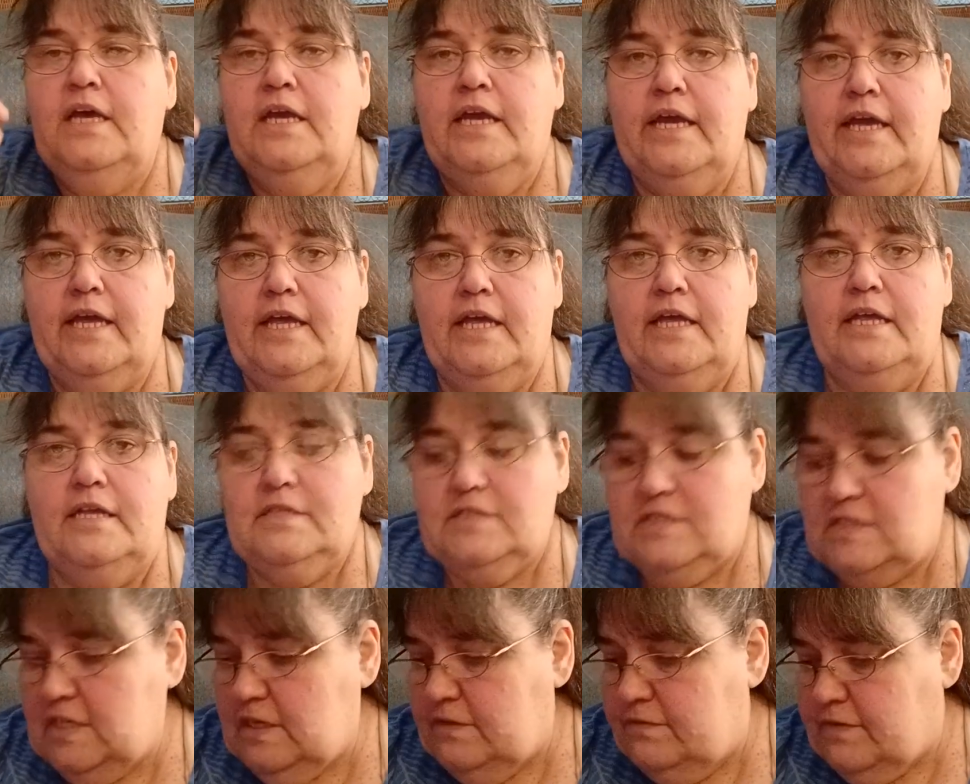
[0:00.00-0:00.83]
and
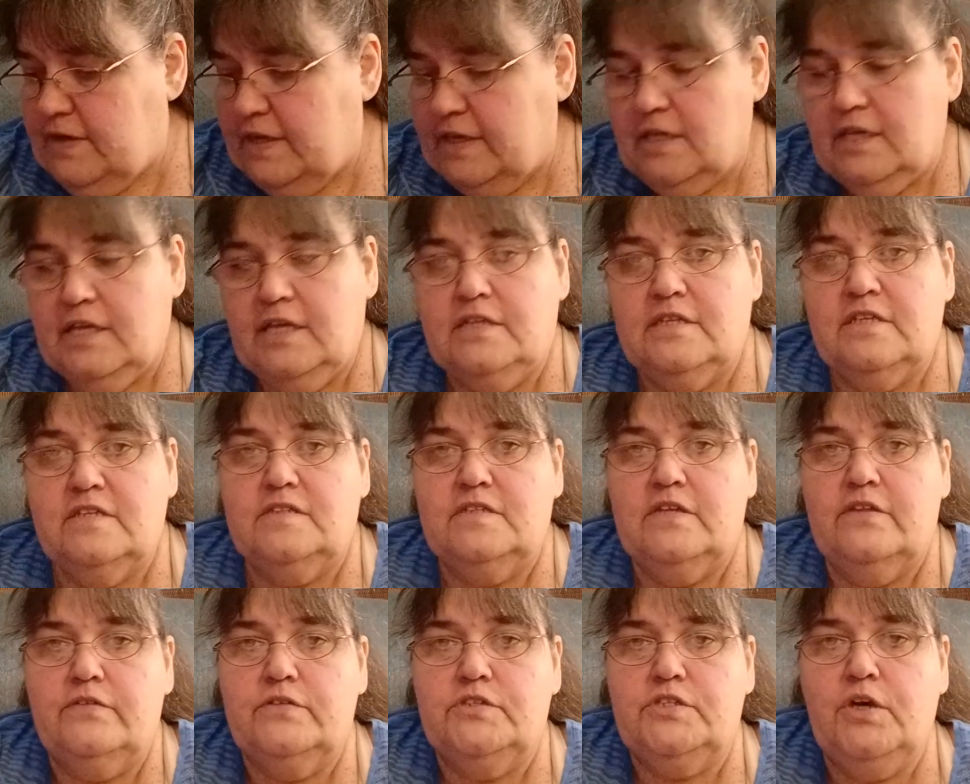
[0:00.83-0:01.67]
see if I can get this
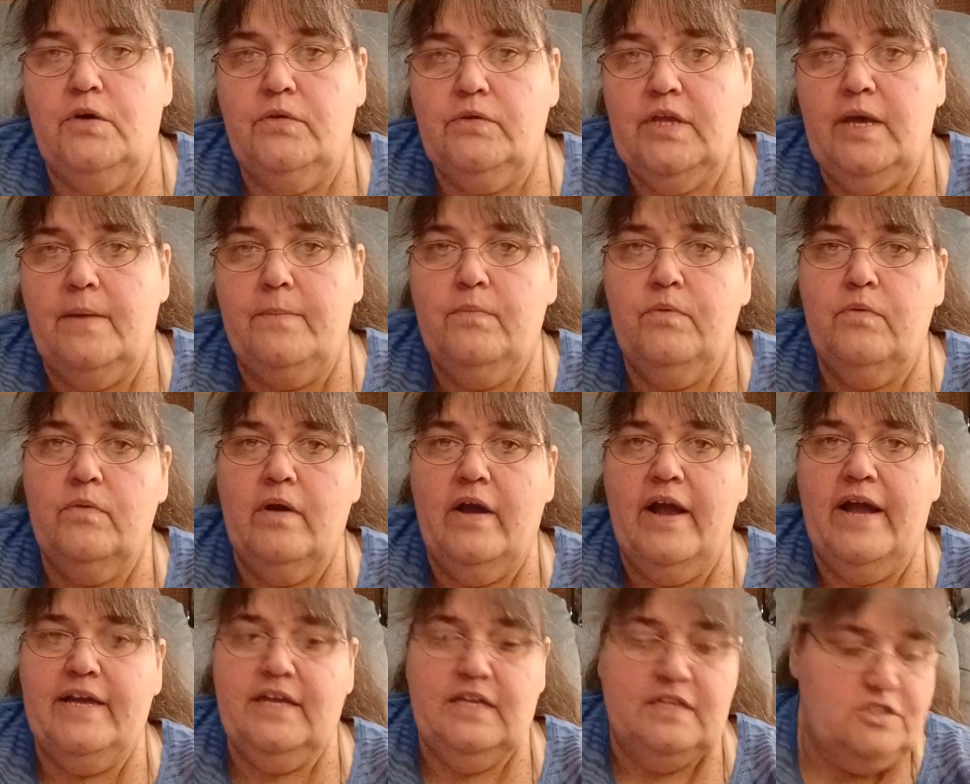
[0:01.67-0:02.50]
other tote up where
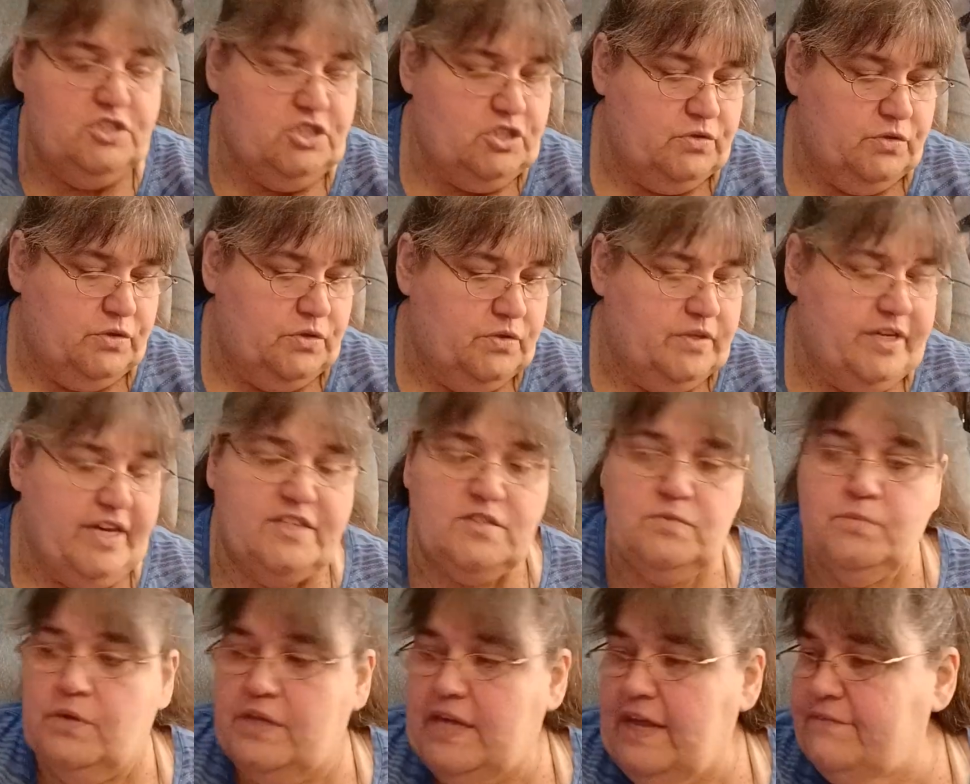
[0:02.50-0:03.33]
I can show you
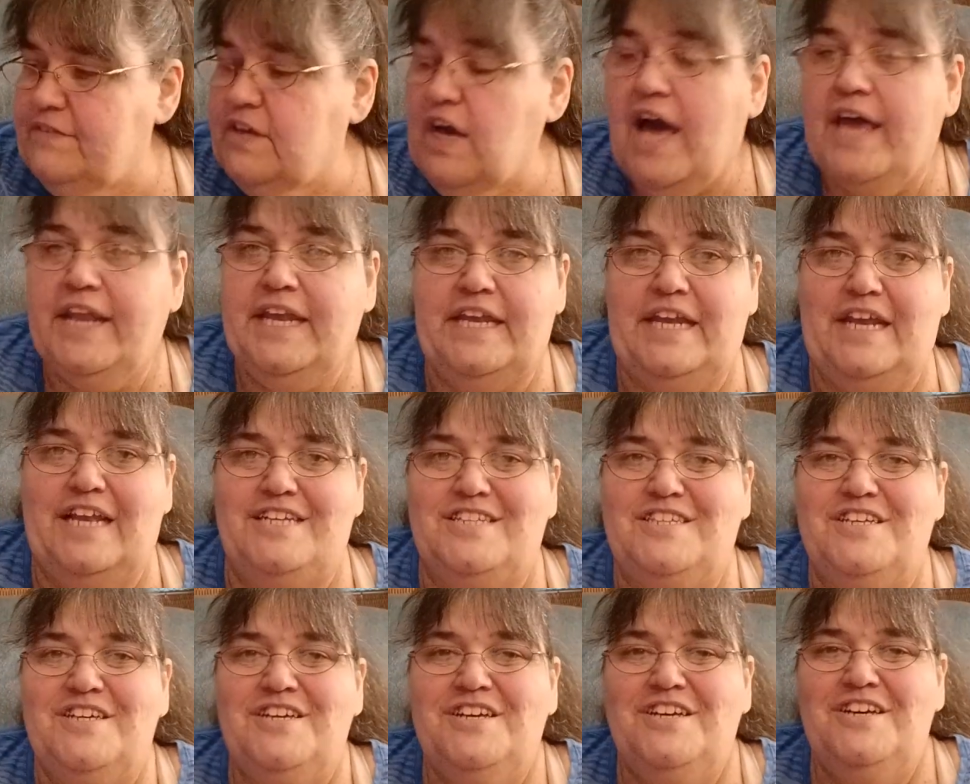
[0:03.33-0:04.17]
guys what I've got in
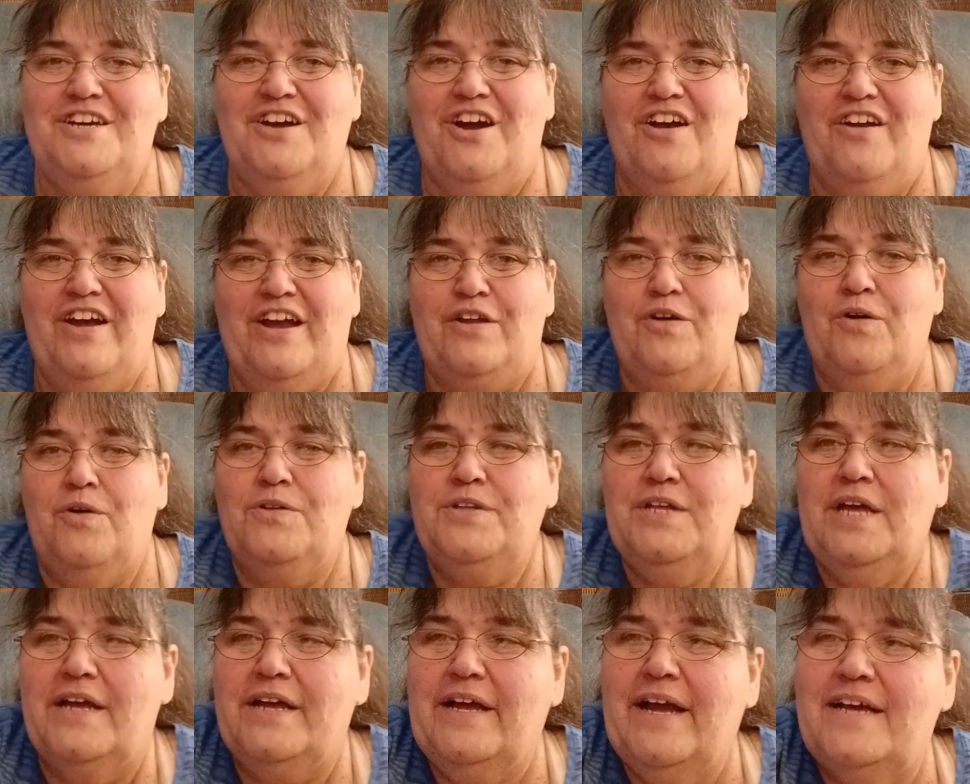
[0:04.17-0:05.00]
it. All right,
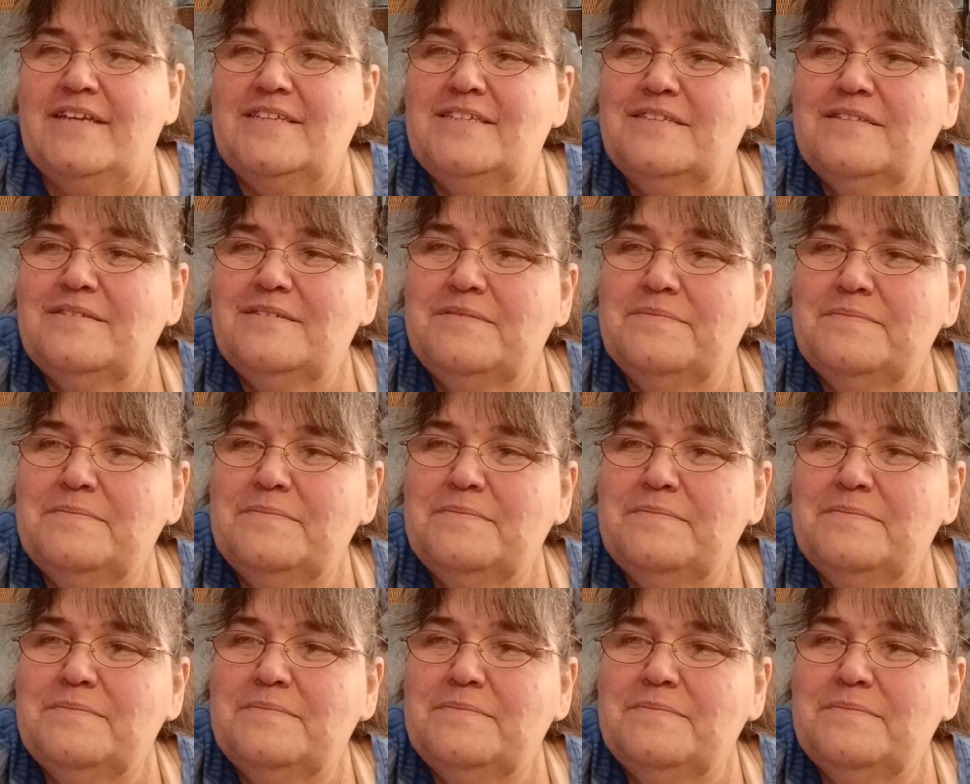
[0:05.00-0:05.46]
hold on, guys.